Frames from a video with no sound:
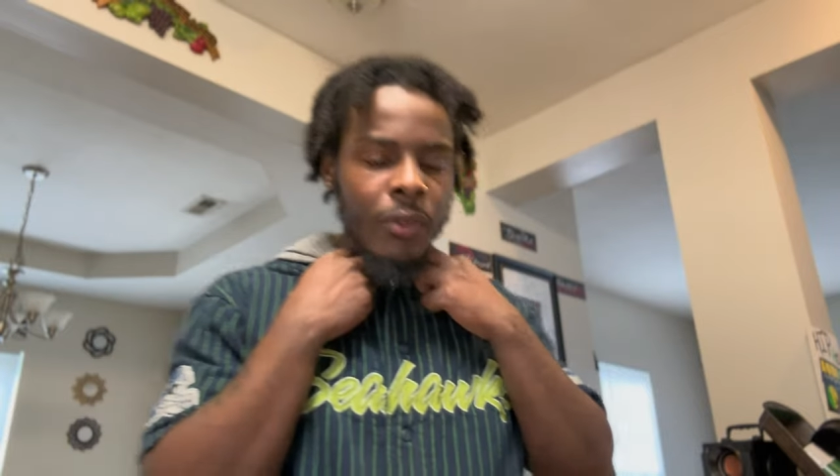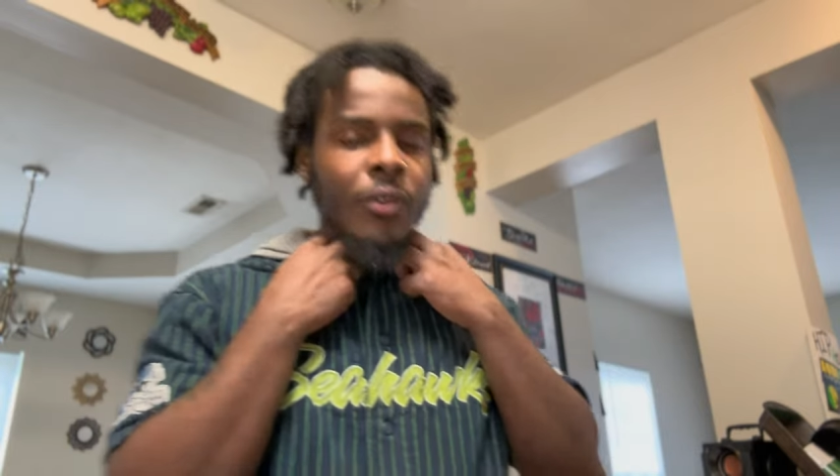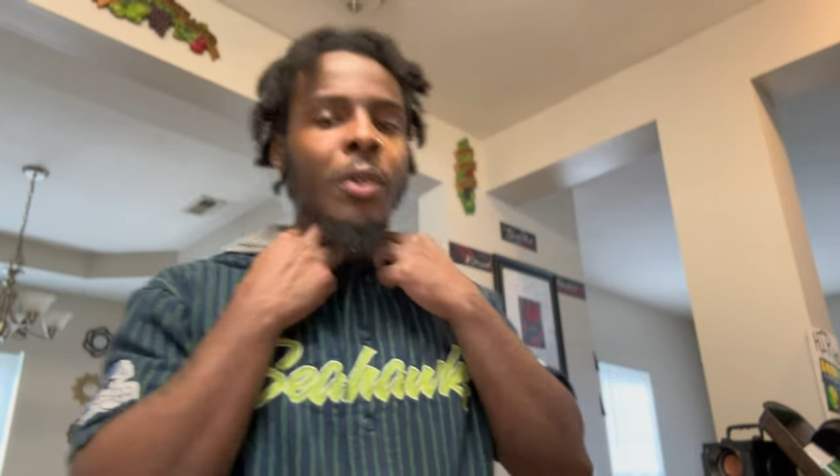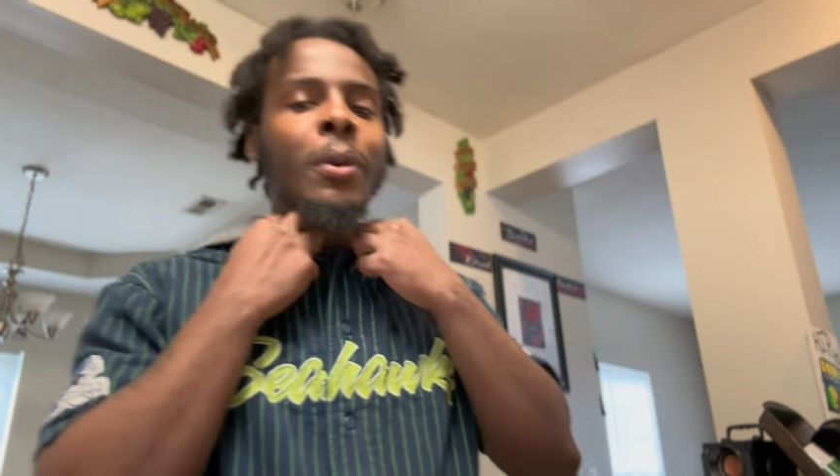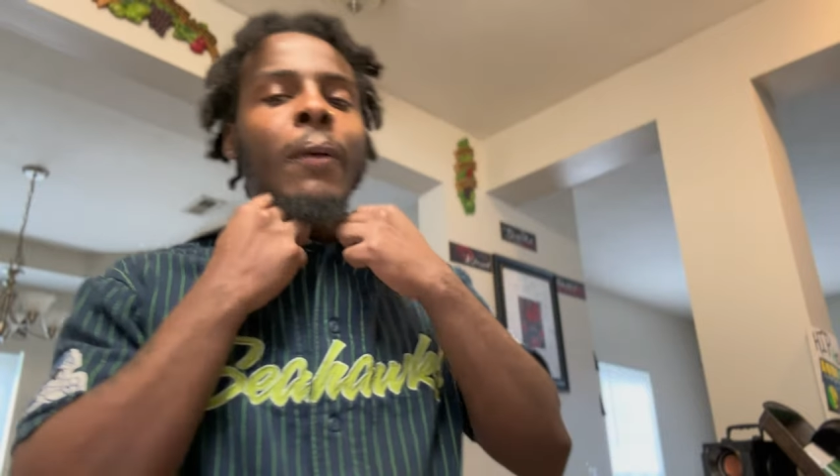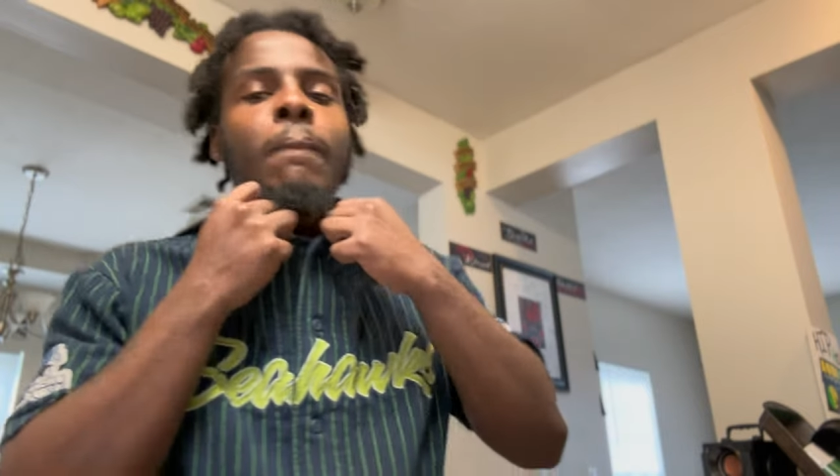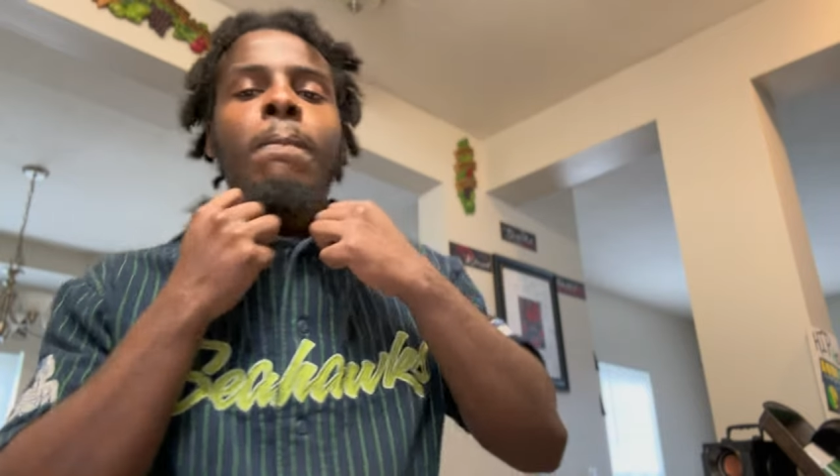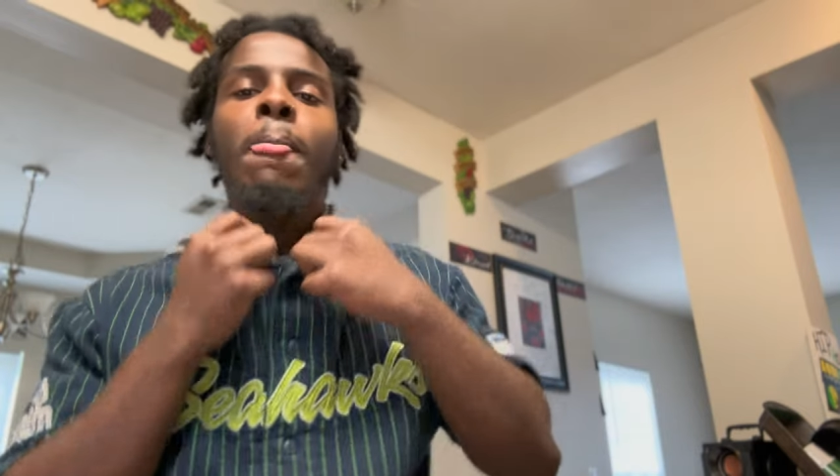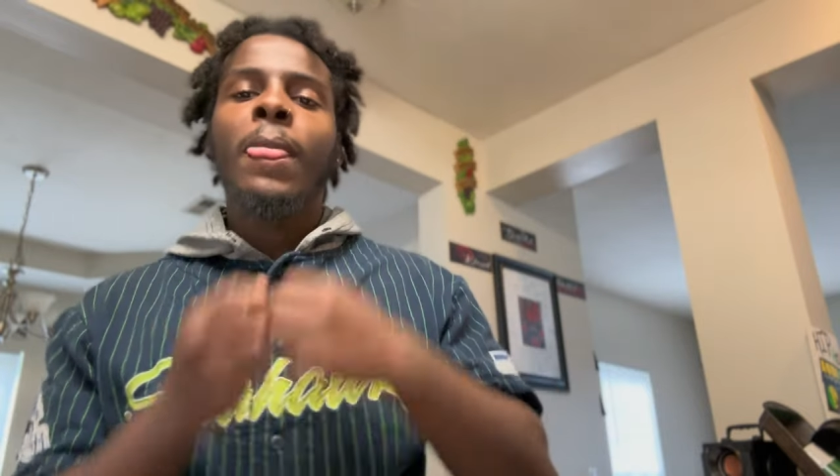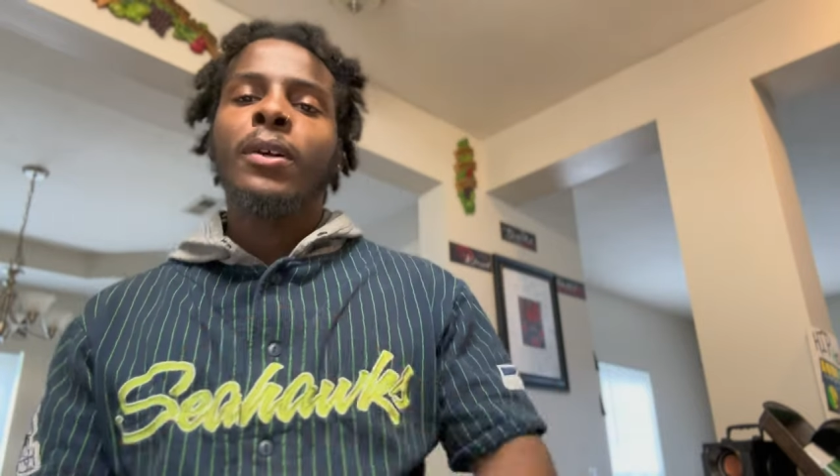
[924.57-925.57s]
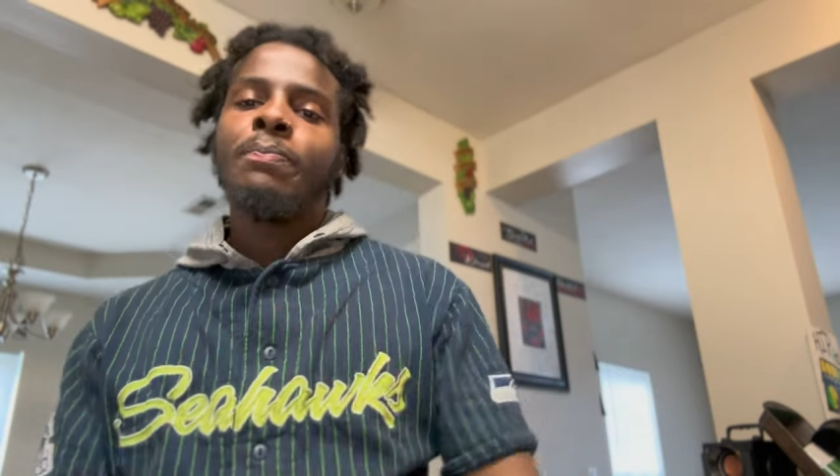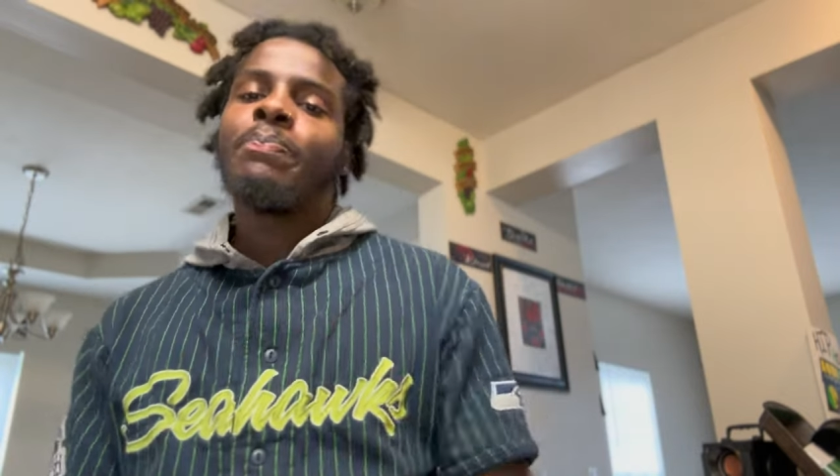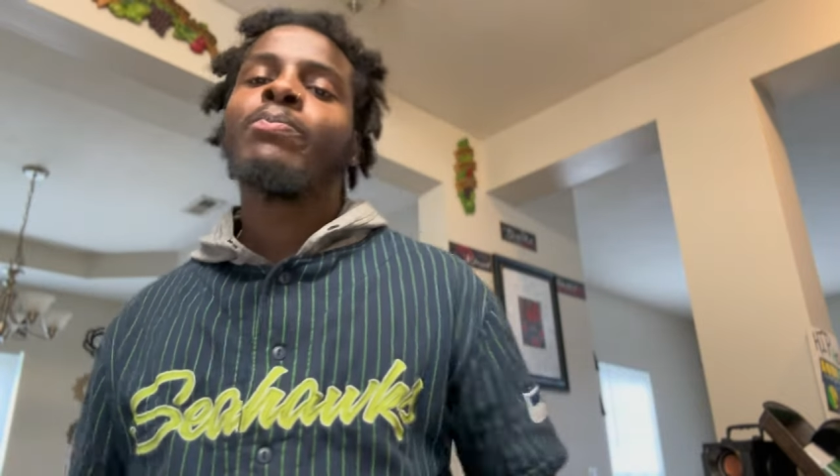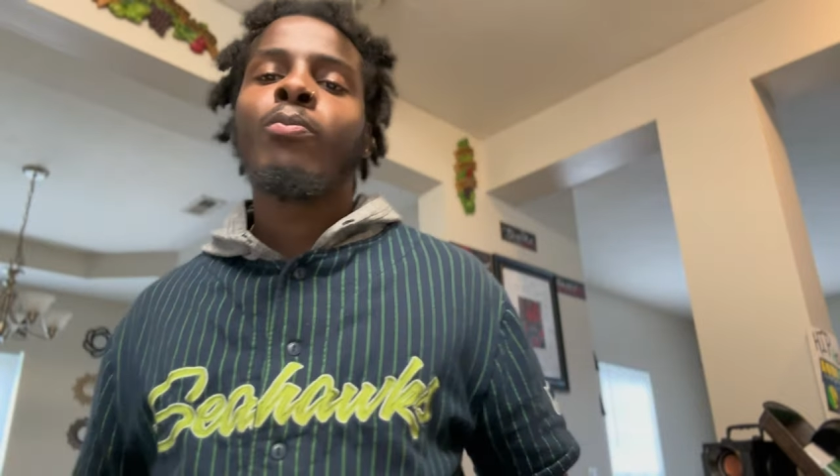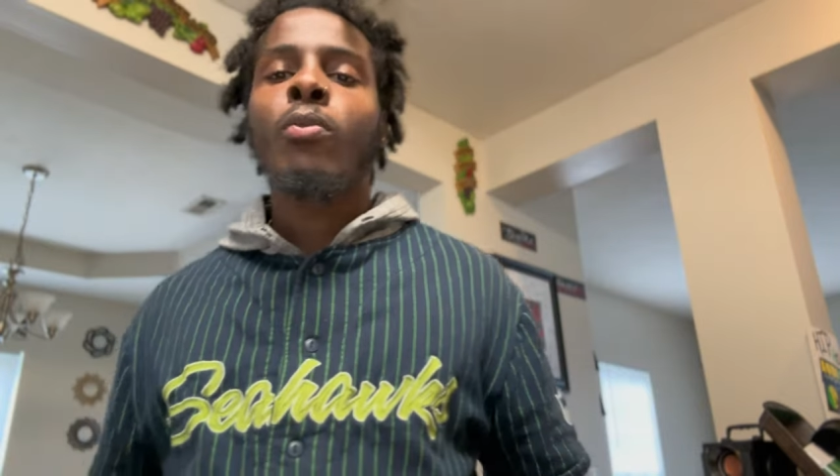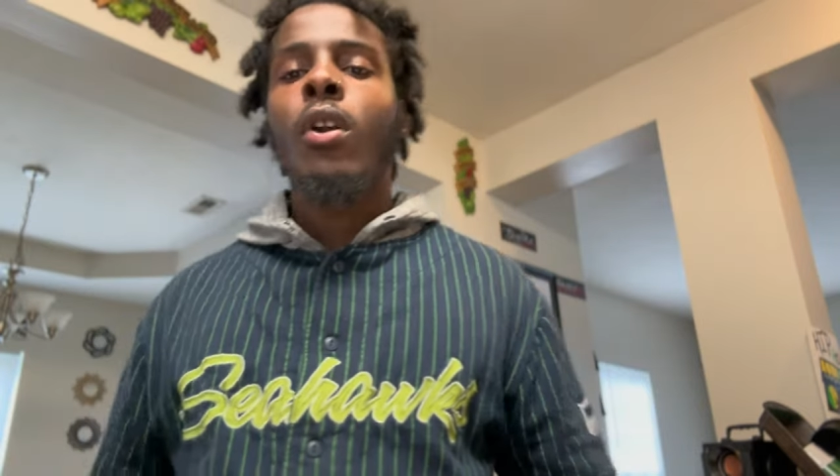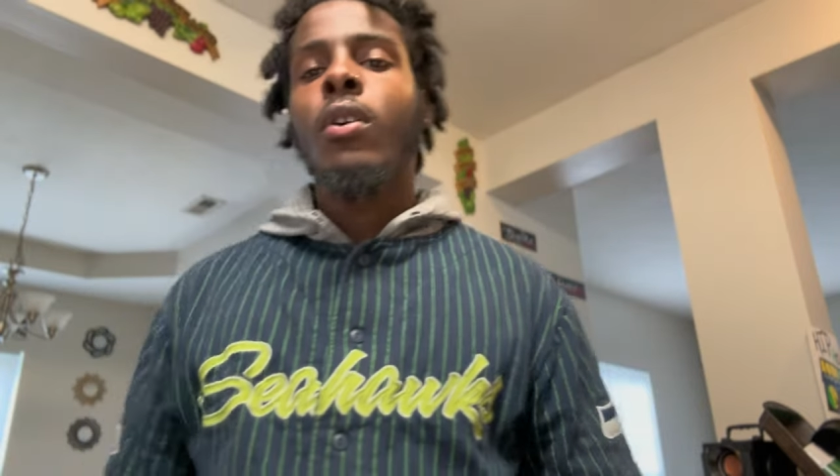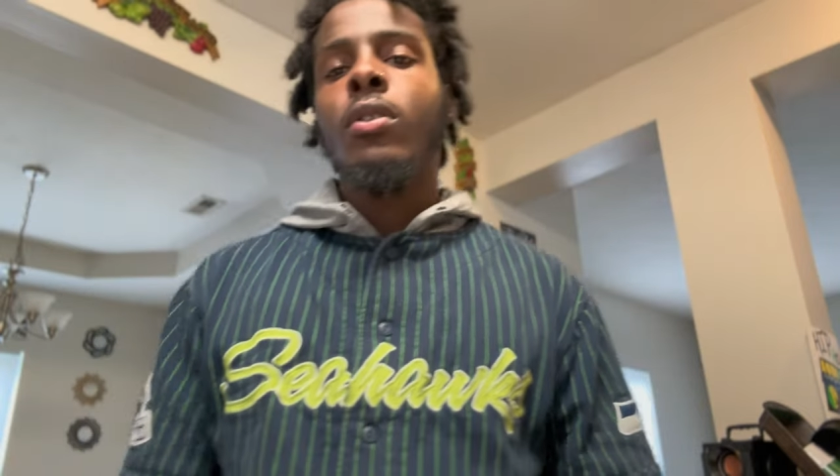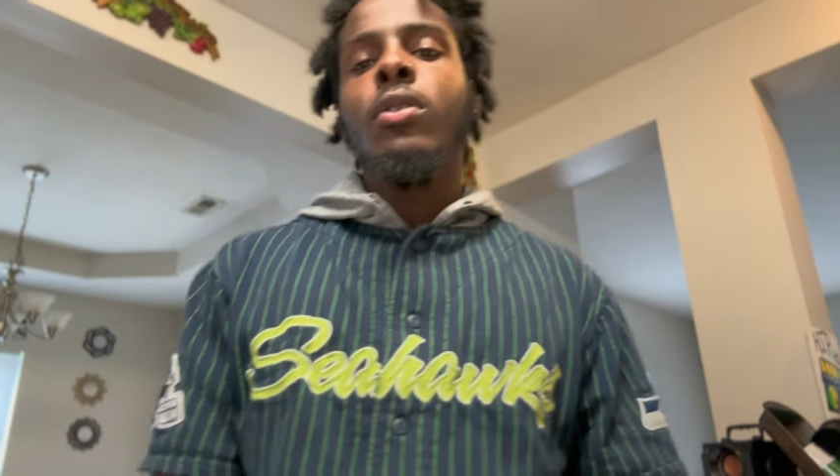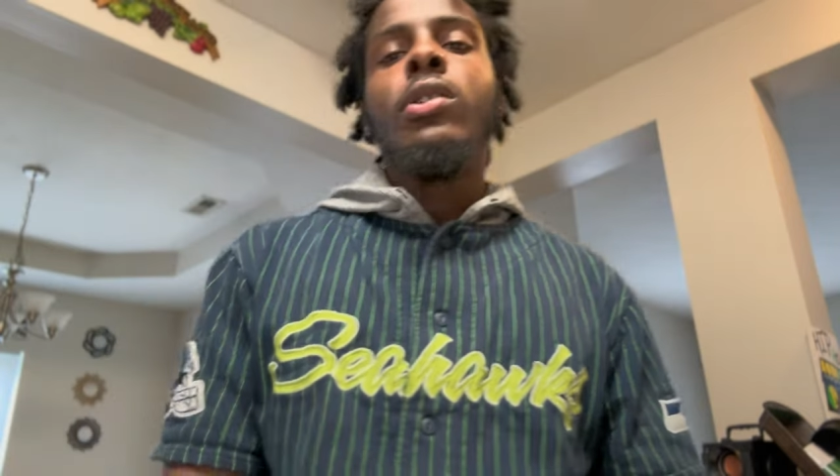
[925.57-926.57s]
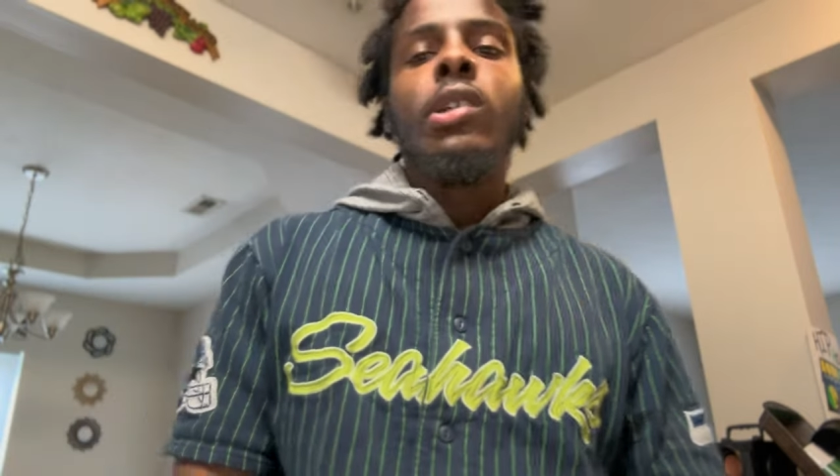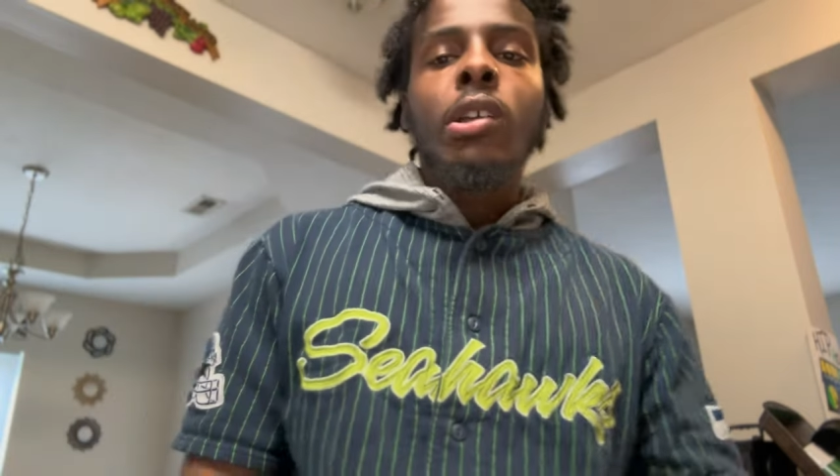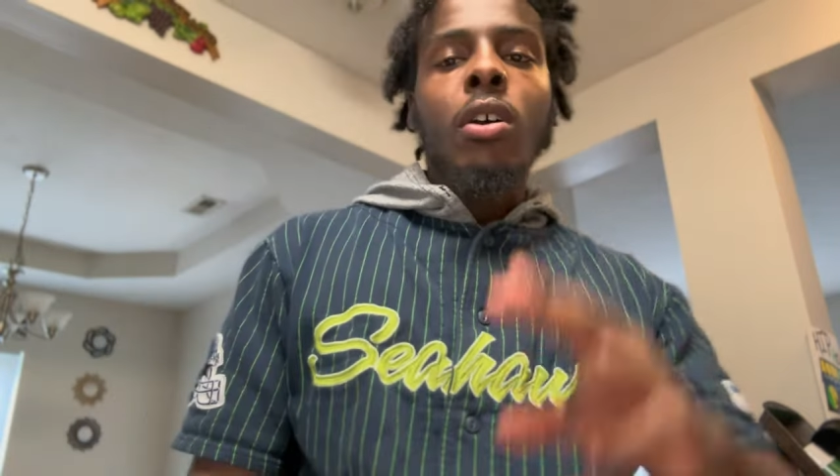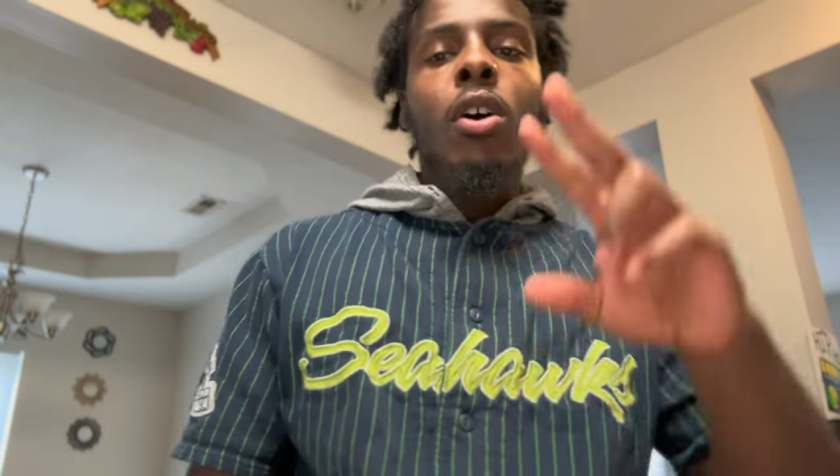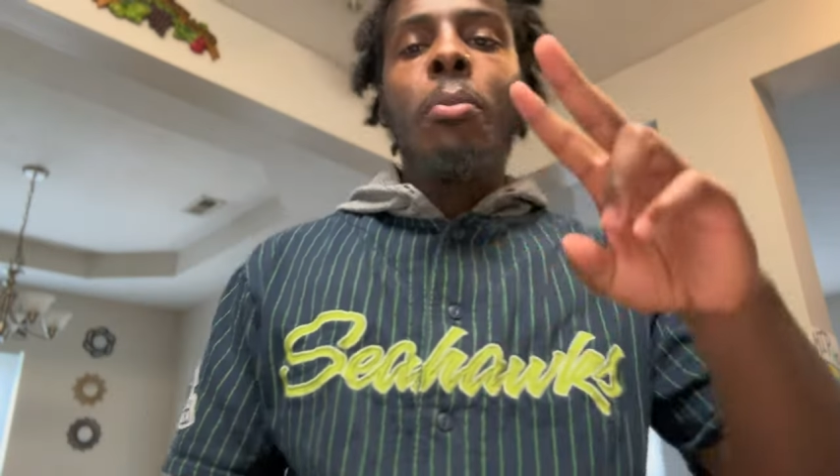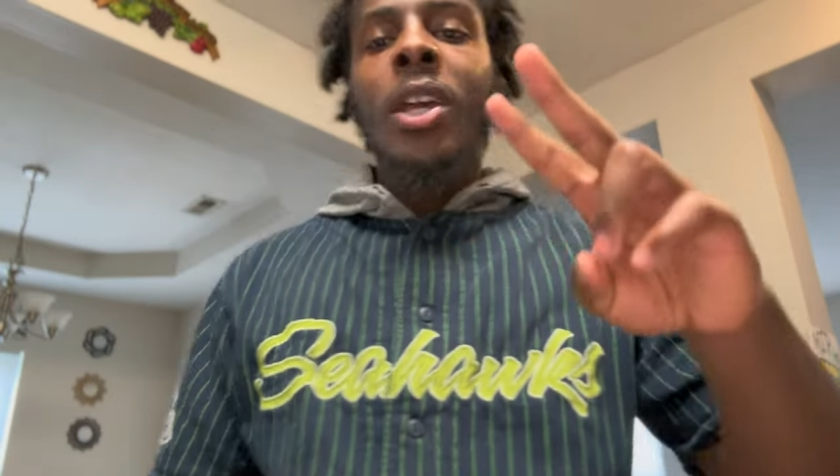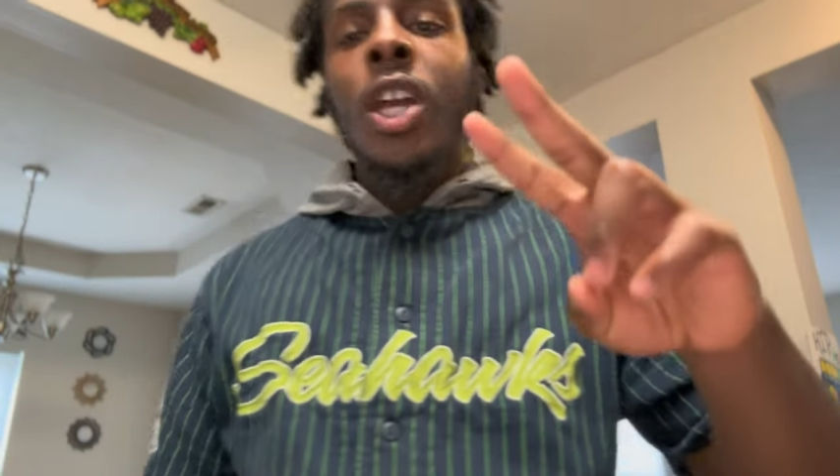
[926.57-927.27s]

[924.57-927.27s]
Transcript: Feel me? food. I'm gonna